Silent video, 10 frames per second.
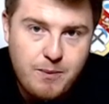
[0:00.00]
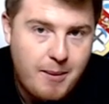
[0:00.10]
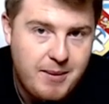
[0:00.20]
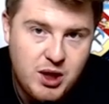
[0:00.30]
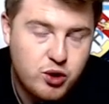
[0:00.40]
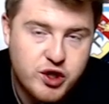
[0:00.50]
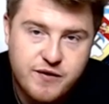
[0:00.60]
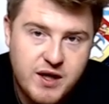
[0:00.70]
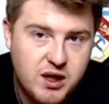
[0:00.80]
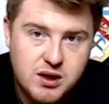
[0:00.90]
I mean,
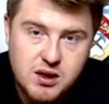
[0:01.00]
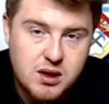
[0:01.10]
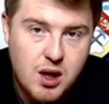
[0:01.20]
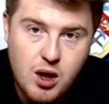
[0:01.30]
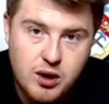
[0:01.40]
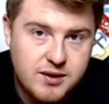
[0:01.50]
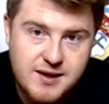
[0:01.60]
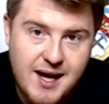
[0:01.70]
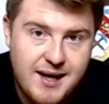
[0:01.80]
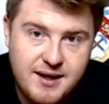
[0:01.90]
Huddersfield on
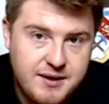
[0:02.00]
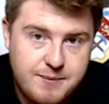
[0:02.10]
Saturday is